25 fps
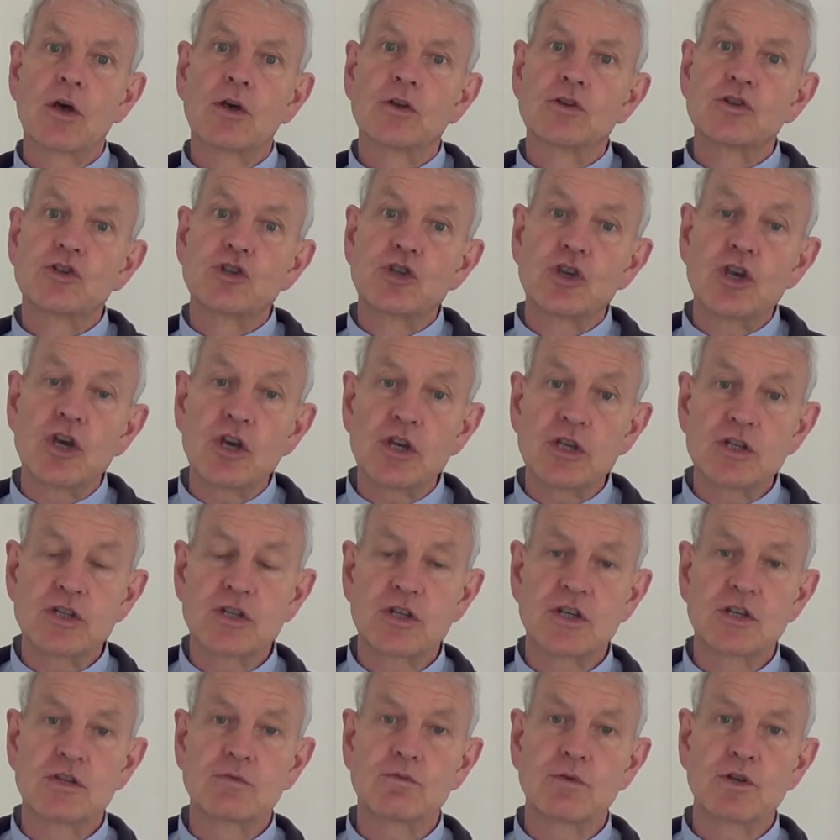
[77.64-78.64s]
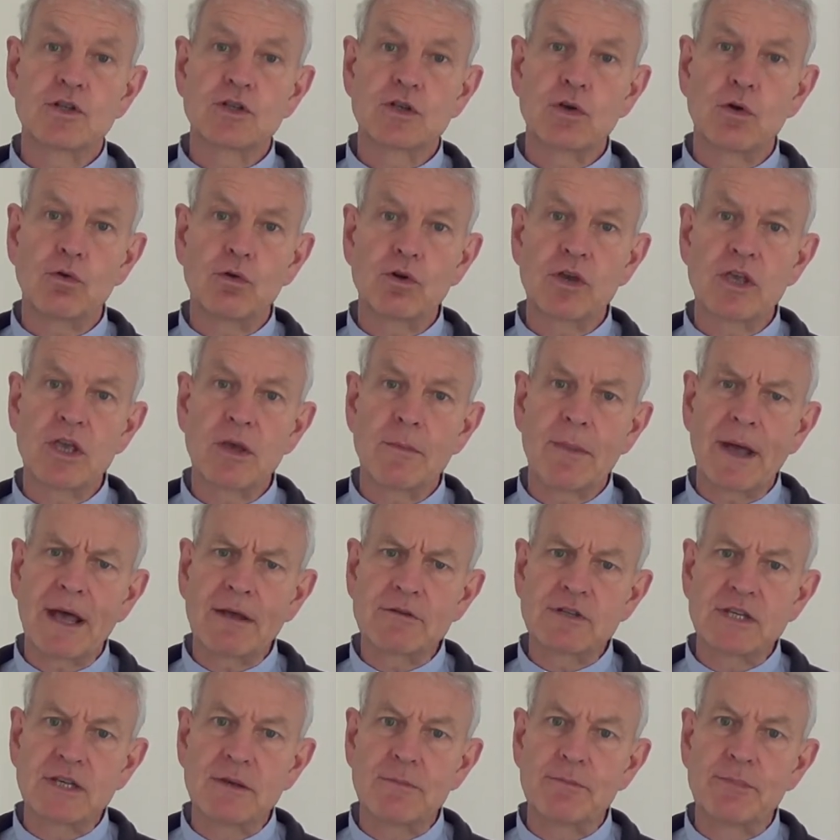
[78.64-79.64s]
churches were talking
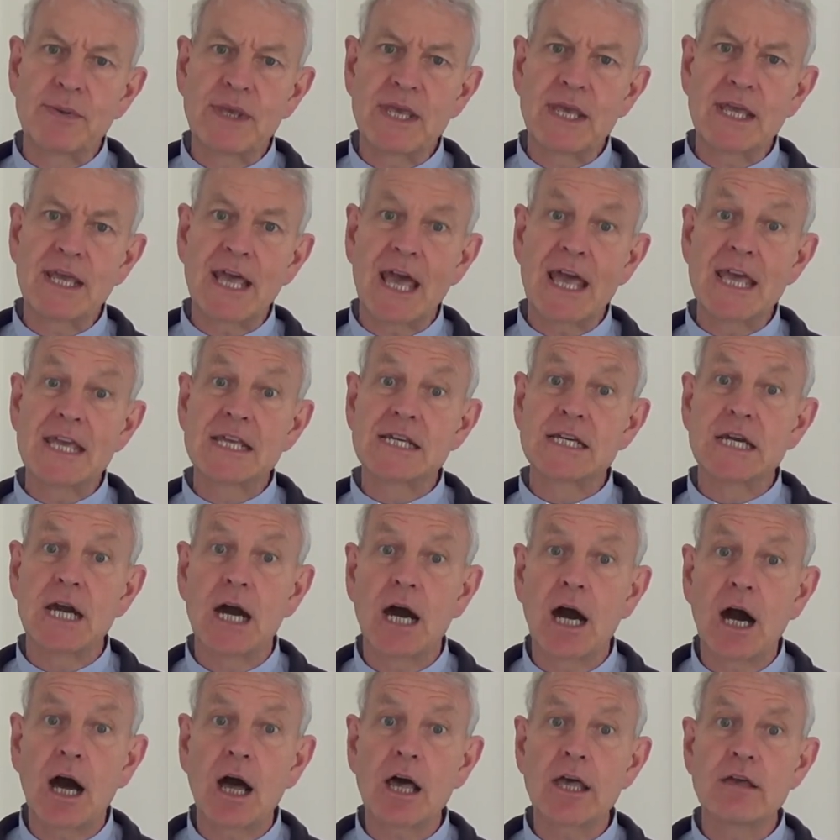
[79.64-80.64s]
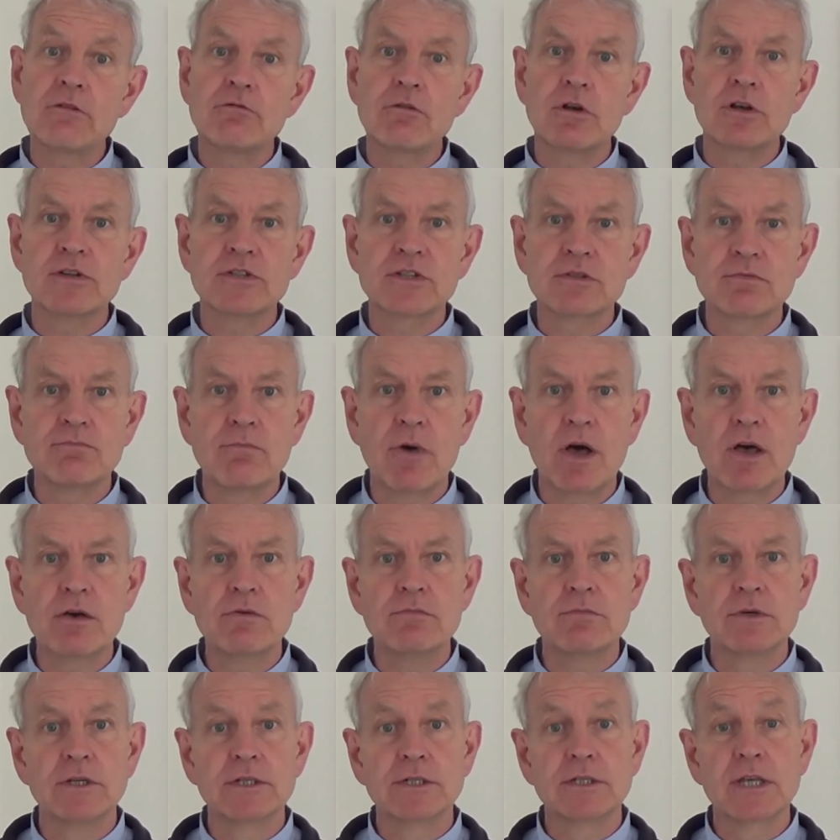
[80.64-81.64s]
about it being a kairos
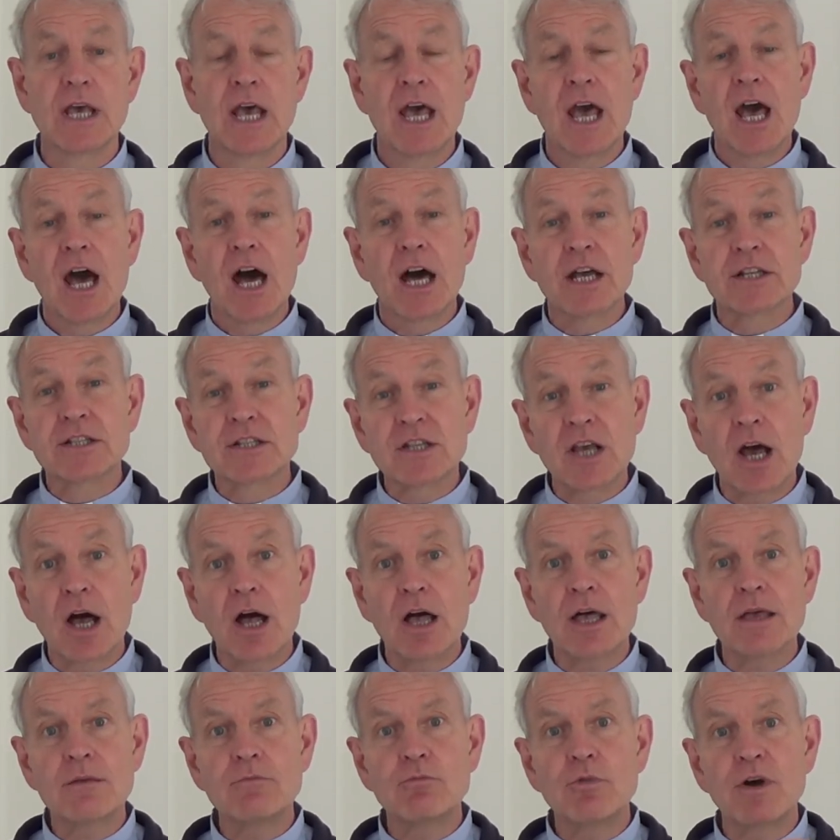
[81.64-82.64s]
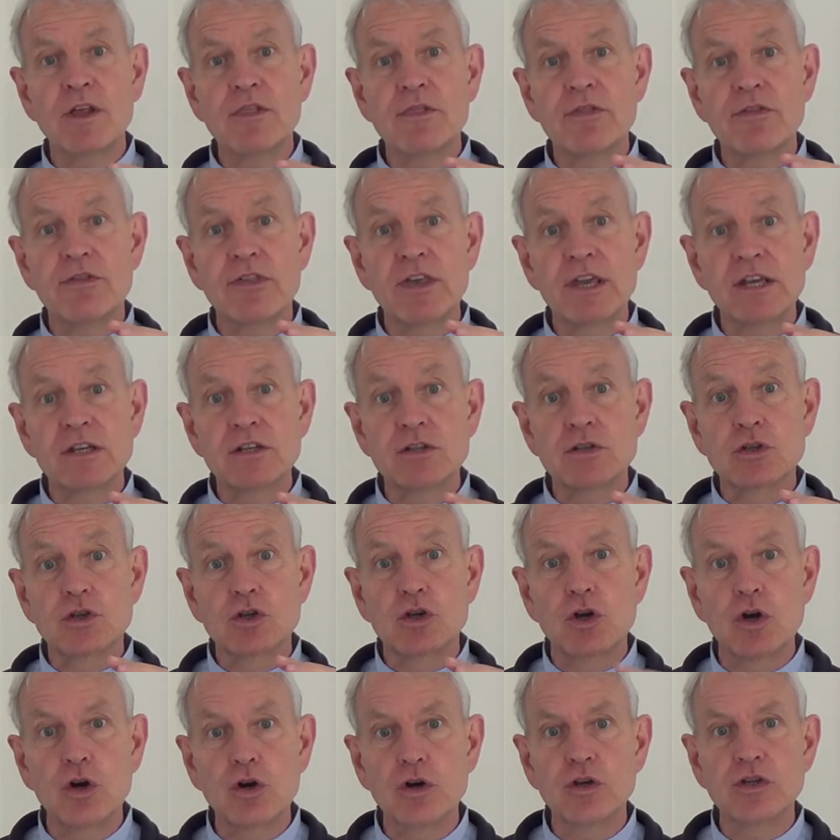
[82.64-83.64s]
moment, a time when things
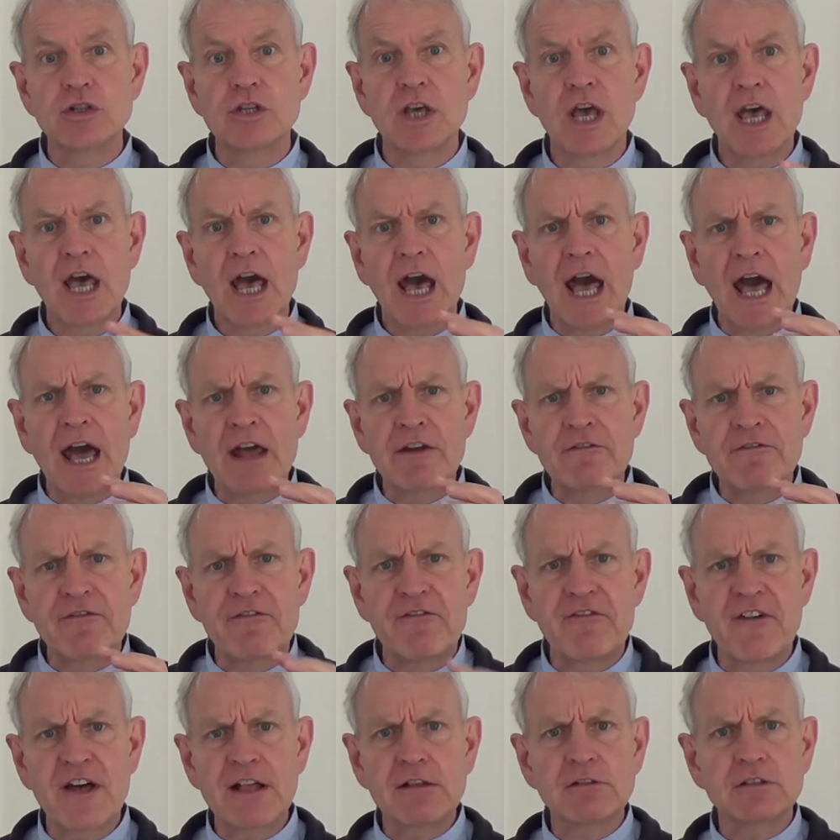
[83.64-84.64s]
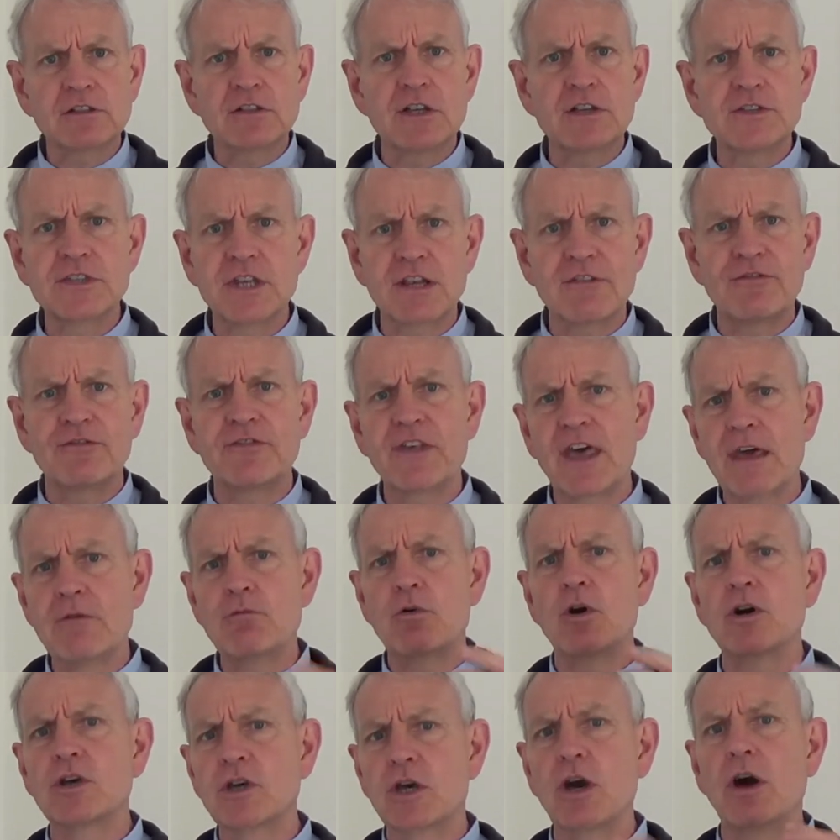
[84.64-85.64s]
could and felt as if they
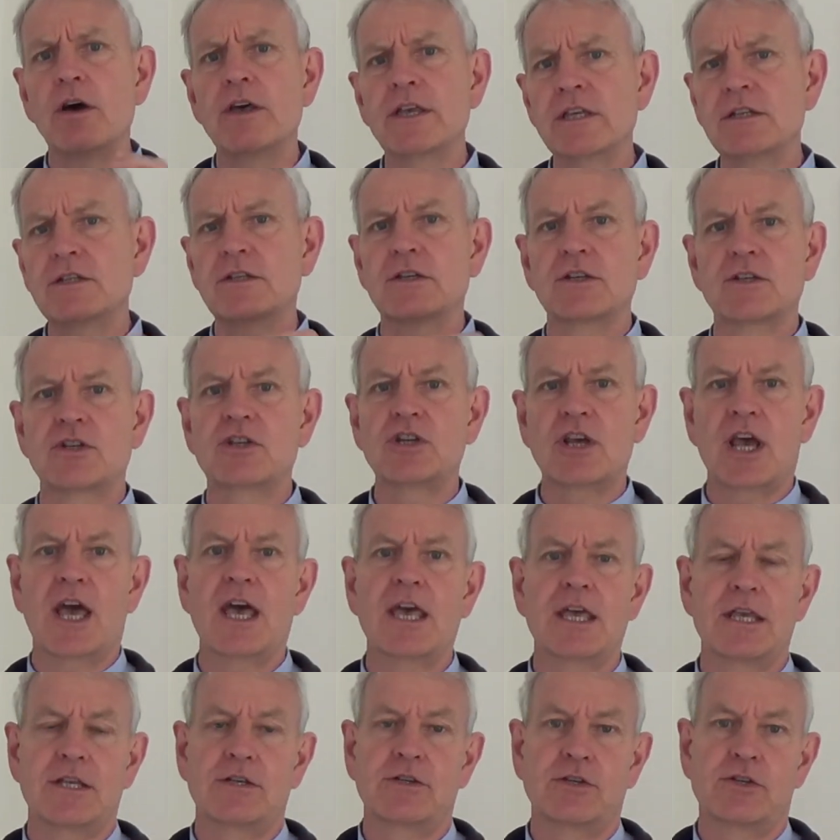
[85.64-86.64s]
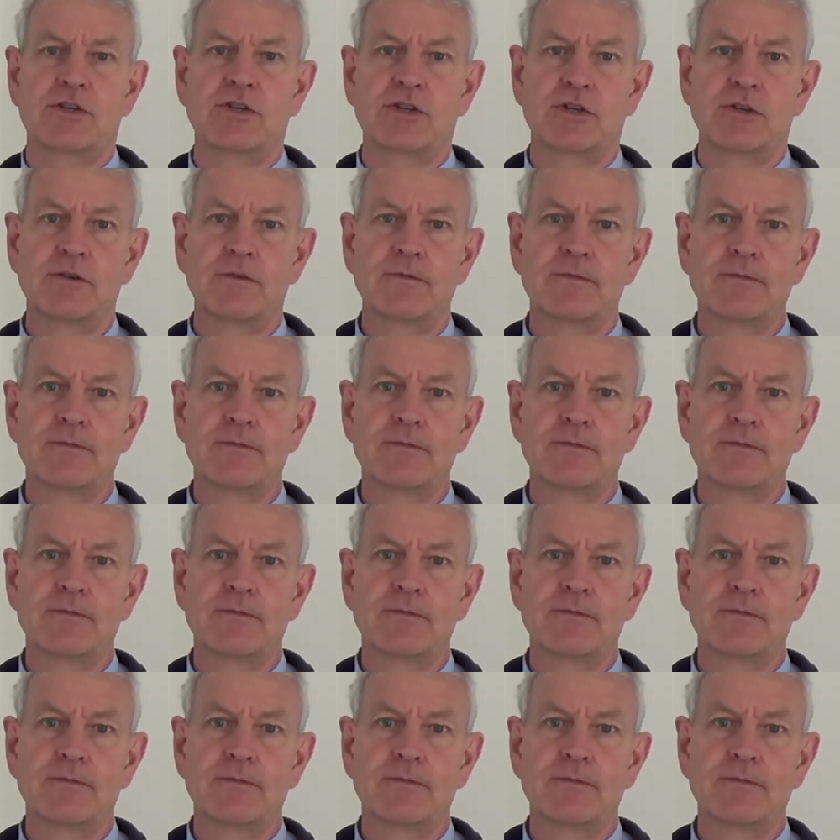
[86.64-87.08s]
were going to change.